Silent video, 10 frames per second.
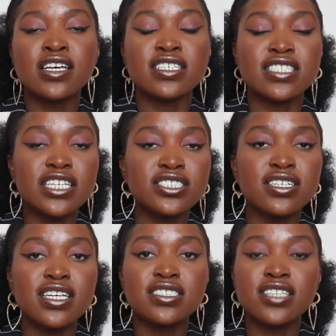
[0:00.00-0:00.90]

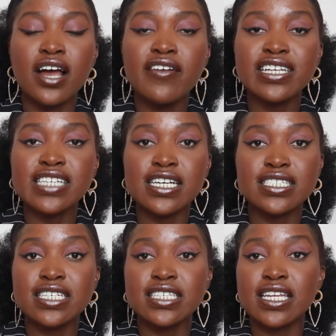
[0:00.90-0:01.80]
Essentially, direct
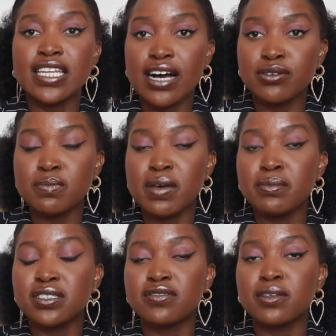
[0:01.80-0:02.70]
access allows
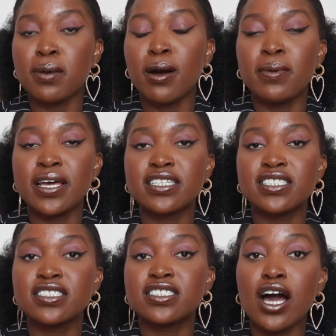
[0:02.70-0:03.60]
members of the public
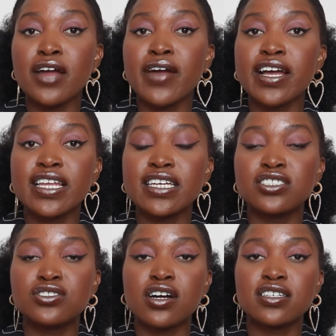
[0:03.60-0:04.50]
to directly
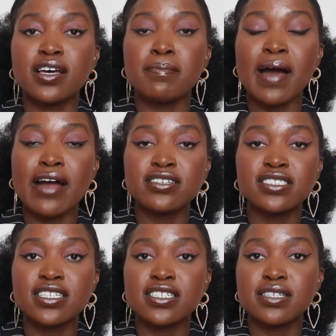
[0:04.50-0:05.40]
instruct a
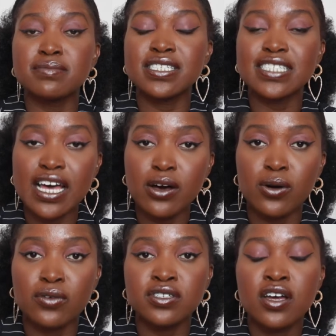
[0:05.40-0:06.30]
barrister
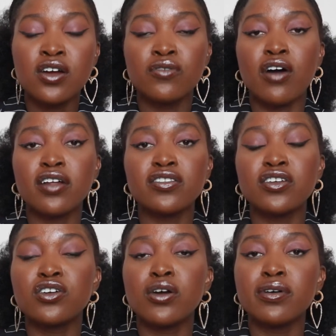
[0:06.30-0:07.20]
themselves, rather
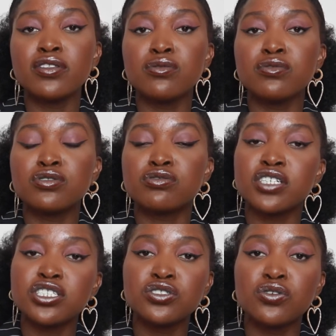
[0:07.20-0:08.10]
than going through the
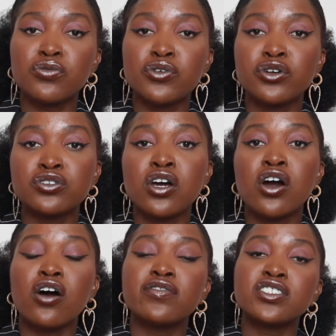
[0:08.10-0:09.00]
traditional route
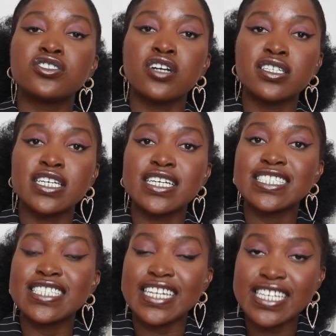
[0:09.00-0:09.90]
of instructing a
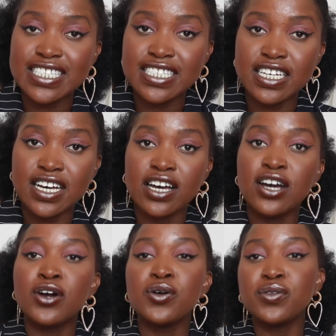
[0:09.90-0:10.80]
solicitor
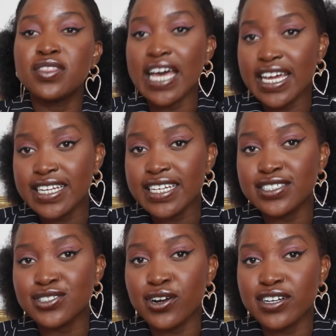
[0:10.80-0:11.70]
who then
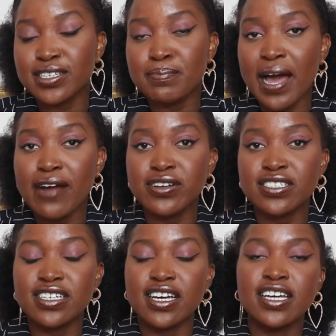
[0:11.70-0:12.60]
instructs a
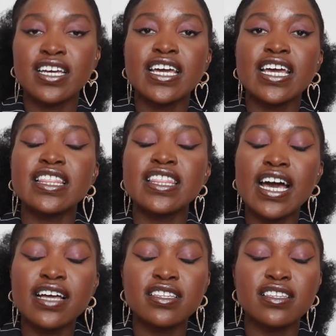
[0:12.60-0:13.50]
barrister. In
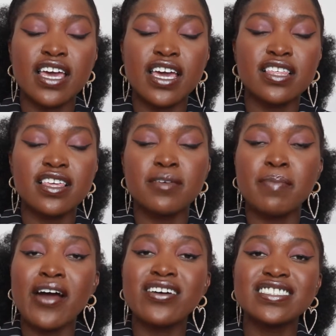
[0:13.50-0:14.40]
that case, the
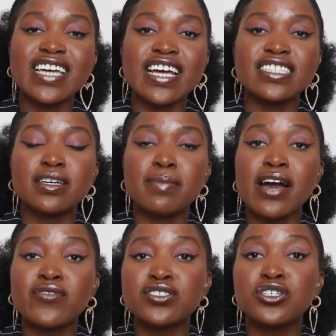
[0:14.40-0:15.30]
barrister ends up
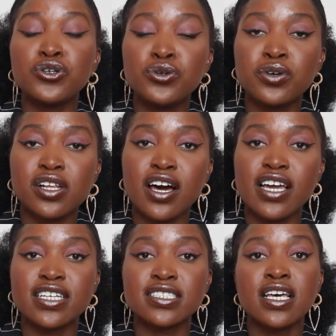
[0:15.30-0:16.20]
having two
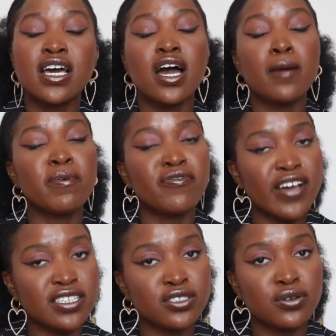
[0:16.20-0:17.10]
clients: a
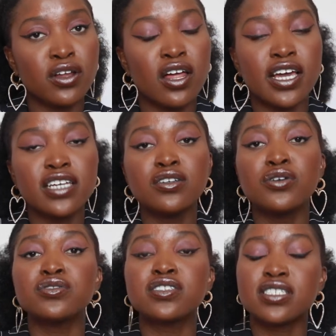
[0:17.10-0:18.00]
professional client,
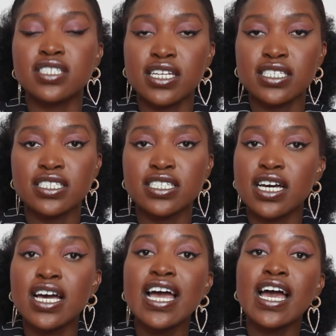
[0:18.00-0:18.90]
who's the
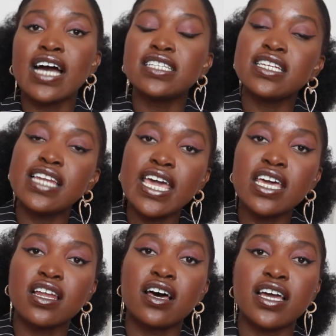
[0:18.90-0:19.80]
solicitor, and a lay
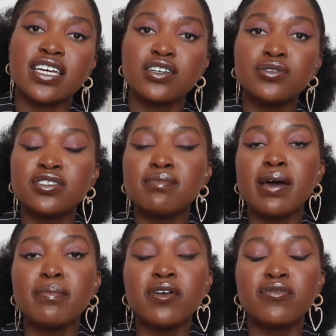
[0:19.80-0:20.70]
client, who's the
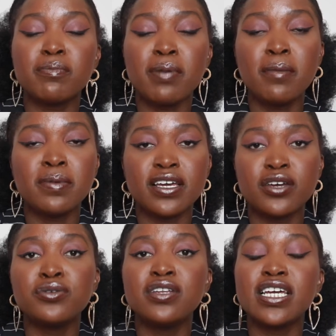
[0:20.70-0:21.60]
member of the public
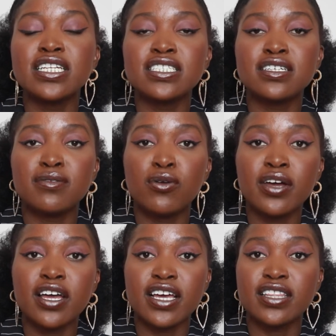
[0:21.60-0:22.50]
who needed a
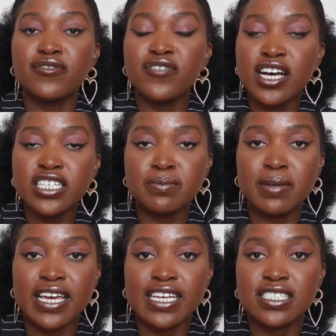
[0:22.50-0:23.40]
lawyer in the first
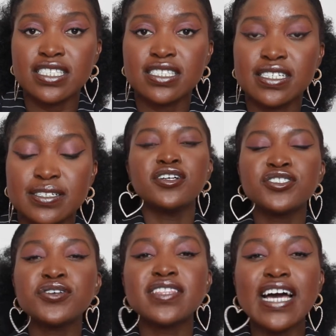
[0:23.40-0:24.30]
place.
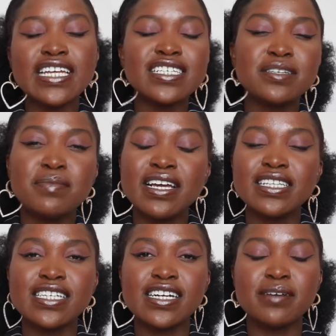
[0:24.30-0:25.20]
So that is the
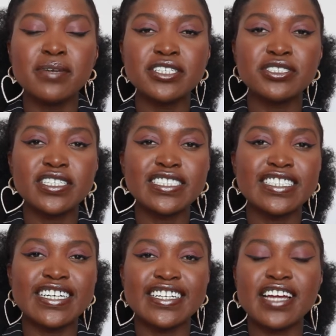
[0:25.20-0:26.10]
main thing I'm
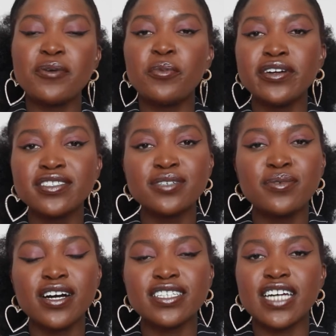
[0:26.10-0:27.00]
interested in. I want to
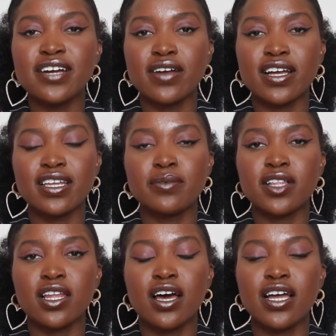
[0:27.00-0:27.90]
work directly
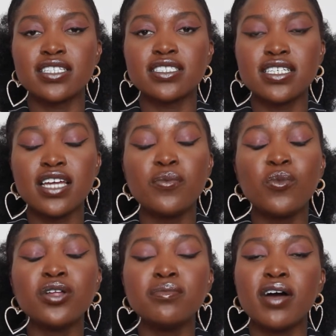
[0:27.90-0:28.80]
with clients, and I
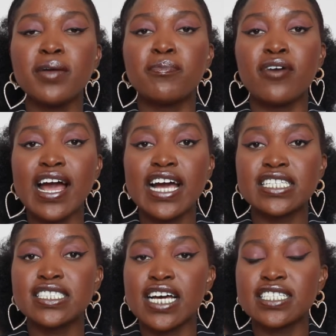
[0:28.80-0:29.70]
want my
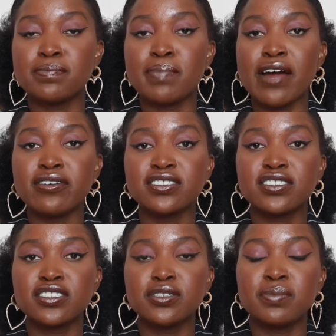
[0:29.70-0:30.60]
brand as a
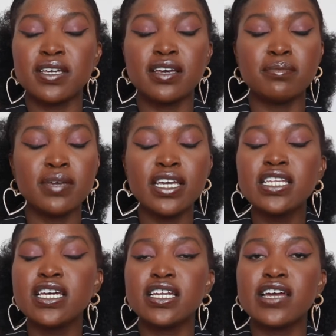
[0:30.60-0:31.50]
barrister to be
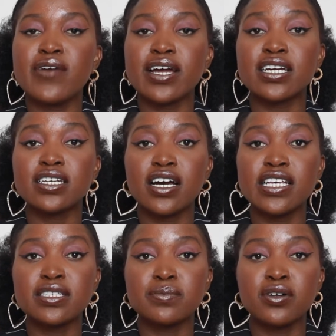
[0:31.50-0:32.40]
immediately
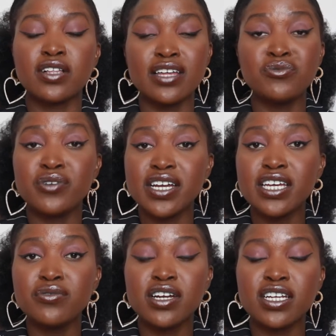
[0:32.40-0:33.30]
recognizable and
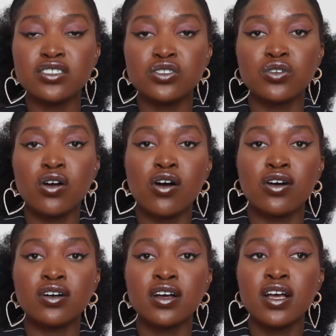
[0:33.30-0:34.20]
really, really strong.